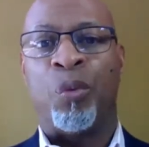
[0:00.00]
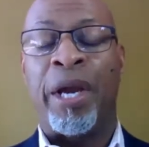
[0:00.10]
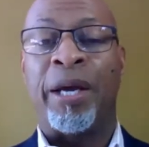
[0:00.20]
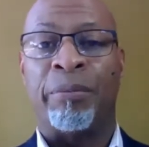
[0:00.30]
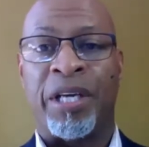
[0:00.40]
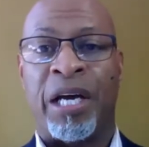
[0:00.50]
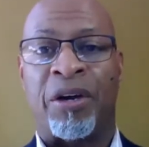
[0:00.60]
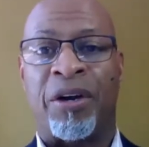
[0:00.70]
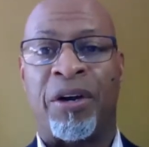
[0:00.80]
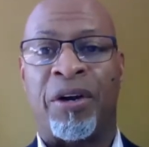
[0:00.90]
William
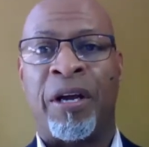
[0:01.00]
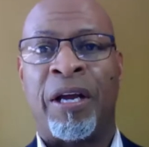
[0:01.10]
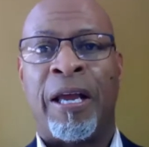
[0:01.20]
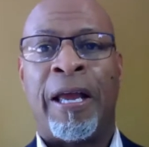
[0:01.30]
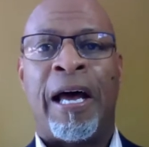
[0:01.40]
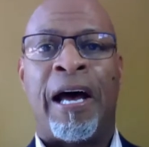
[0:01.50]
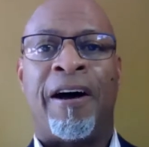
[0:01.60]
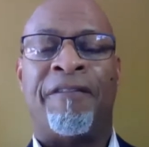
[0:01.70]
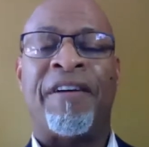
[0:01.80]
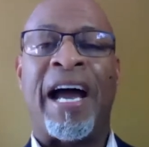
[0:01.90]
Tucker,
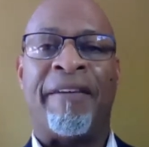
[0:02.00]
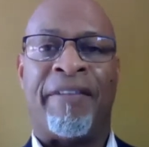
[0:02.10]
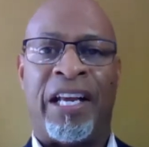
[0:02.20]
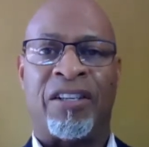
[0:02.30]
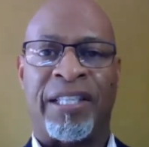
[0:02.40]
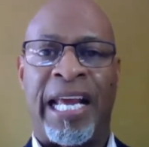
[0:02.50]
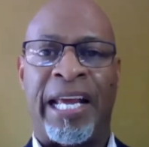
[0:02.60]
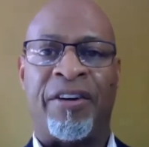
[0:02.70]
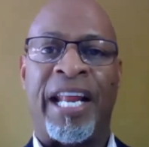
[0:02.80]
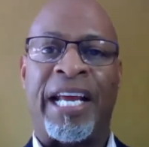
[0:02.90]
uh, five years later,